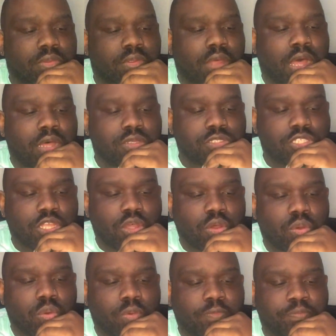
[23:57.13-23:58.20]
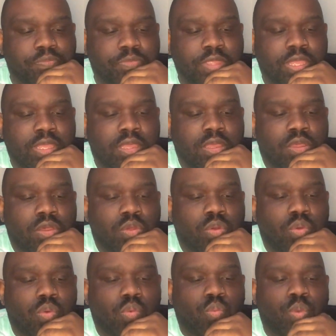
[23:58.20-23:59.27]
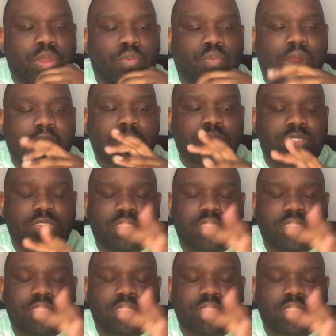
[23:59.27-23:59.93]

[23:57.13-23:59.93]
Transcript: also, when Rock was